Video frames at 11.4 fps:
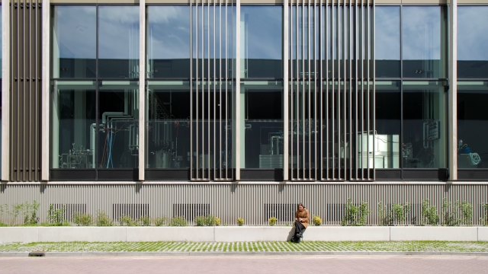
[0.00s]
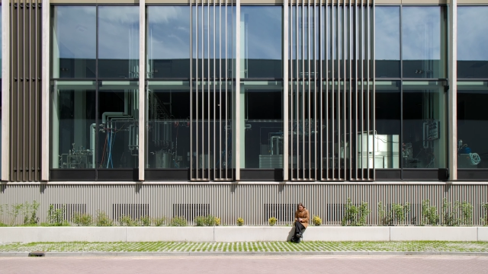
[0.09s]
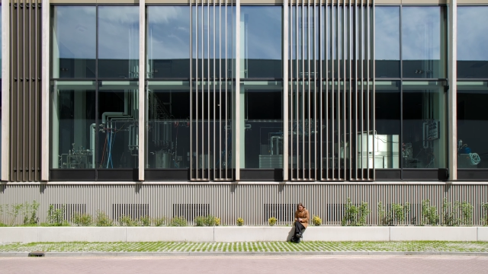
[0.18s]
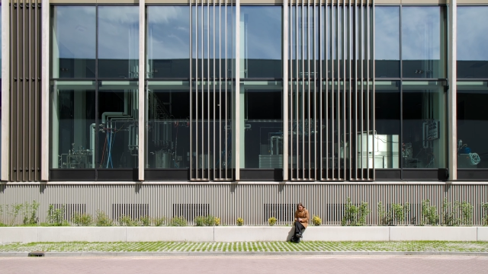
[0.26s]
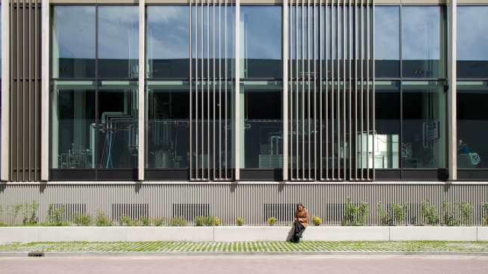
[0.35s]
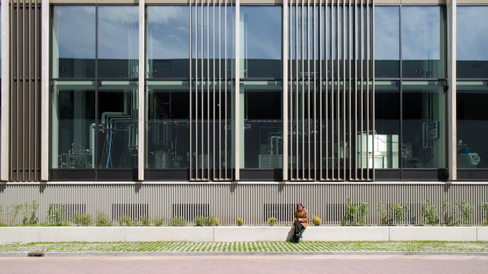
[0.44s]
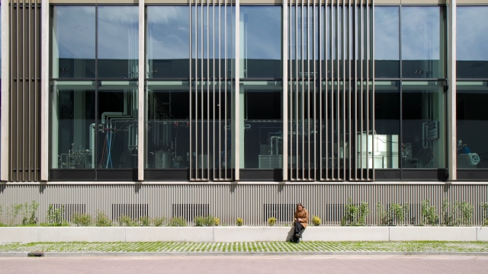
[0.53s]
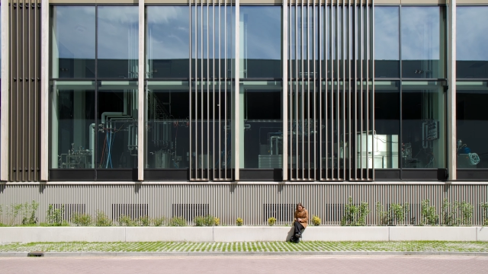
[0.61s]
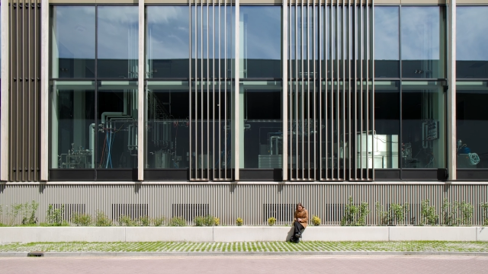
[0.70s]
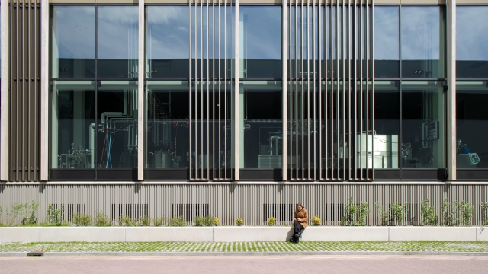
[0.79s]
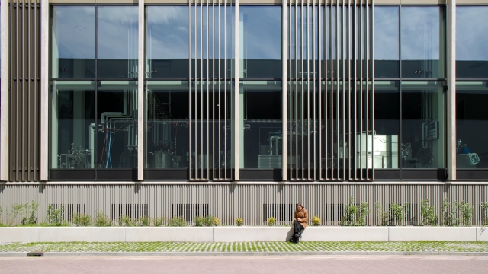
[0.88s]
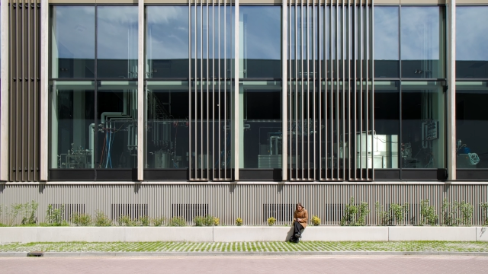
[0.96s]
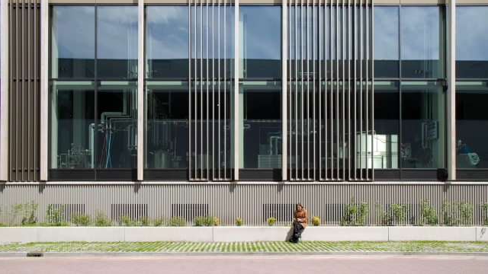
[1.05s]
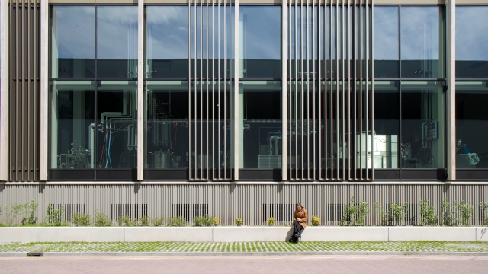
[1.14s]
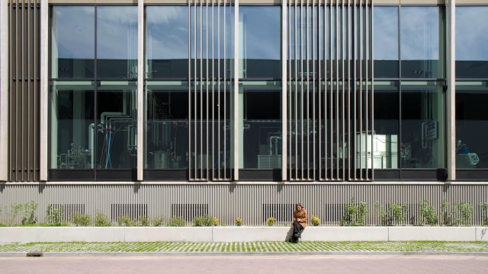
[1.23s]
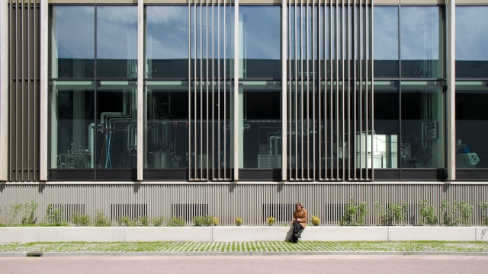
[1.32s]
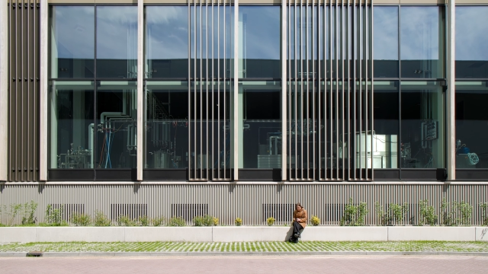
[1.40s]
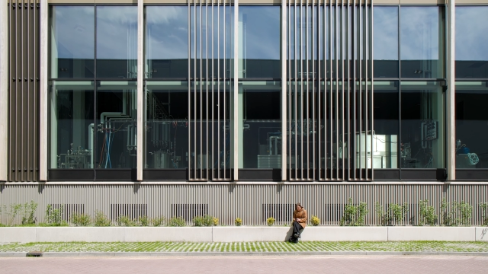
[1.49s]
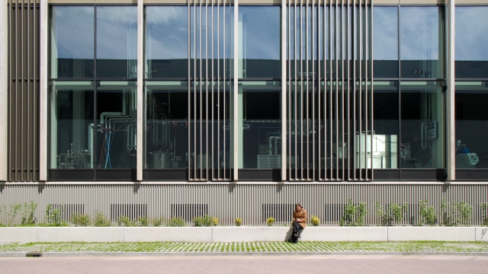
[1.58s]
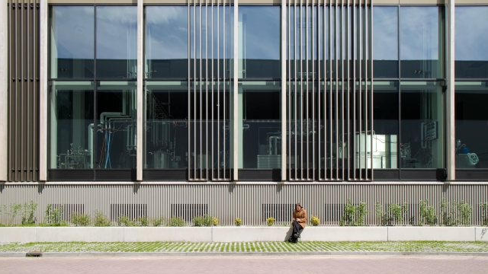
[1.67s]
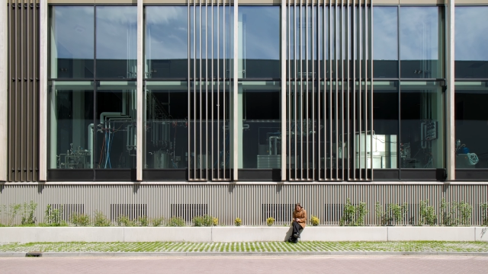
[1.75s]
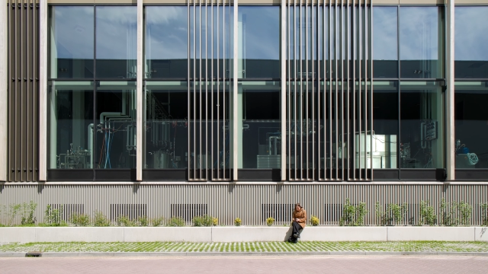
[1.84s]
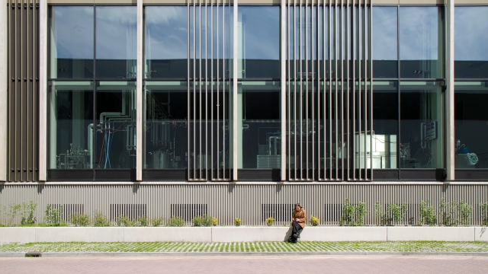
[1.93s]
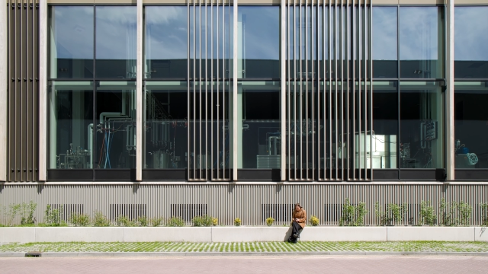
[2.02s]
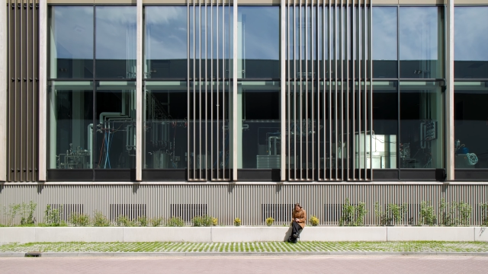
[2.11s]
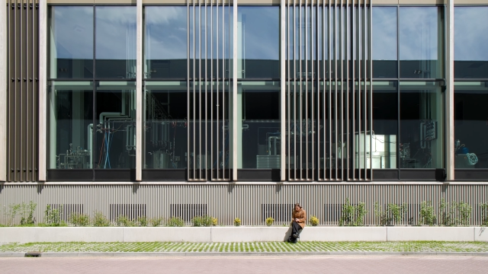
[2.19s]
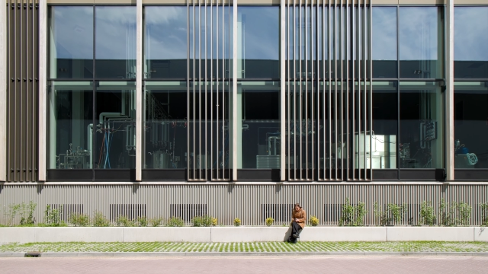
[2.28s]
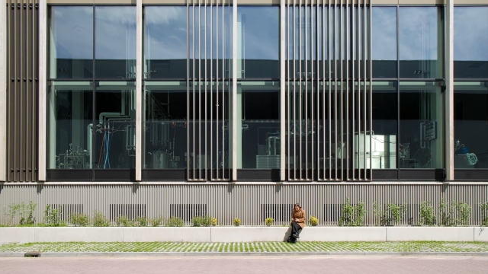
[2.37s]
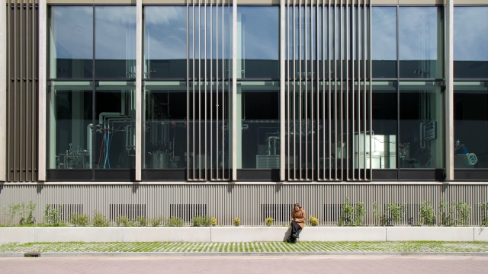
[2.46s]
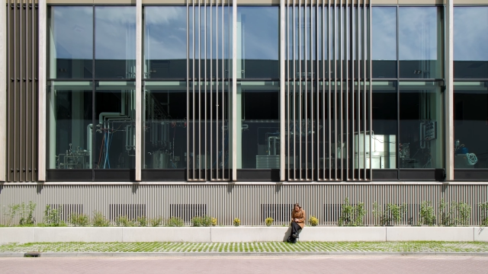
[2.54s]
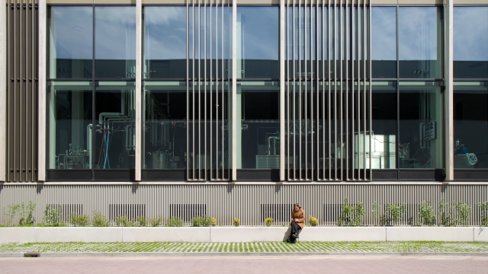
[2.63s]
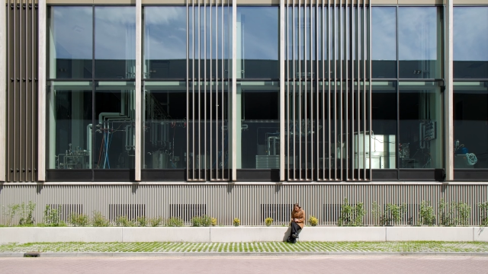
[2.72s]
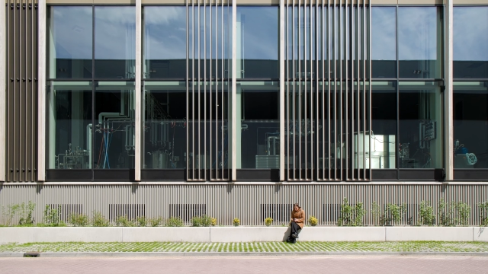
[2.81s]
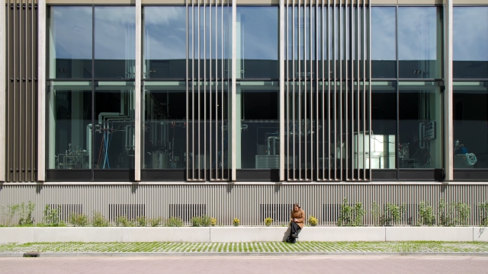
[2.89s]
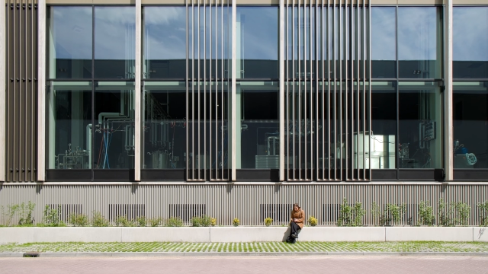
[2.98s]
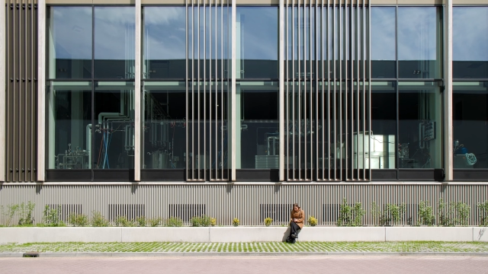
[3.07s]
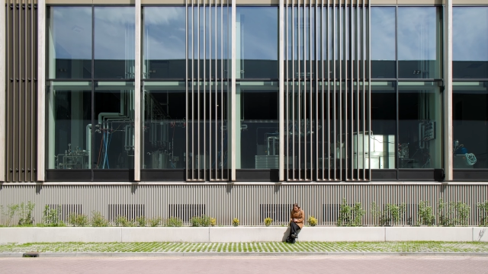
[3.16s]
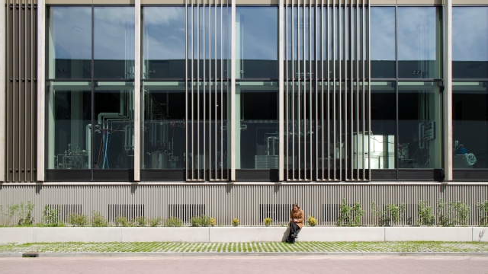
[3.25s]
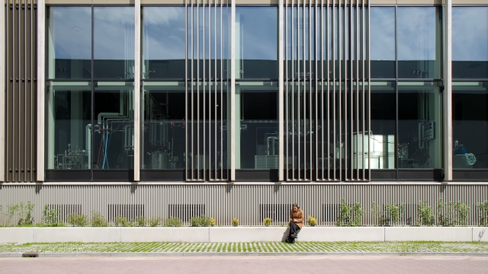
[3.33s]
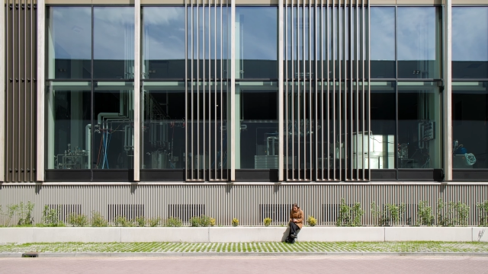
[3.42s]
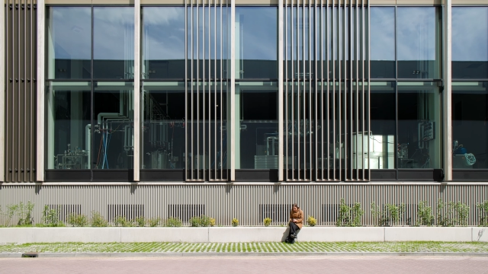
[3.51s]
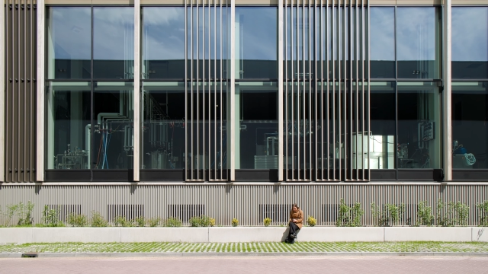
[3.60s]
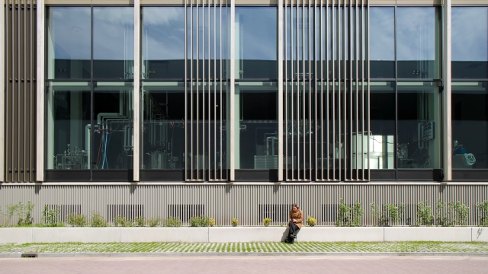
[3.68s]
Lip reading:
No face is visible, so there are no lips to read.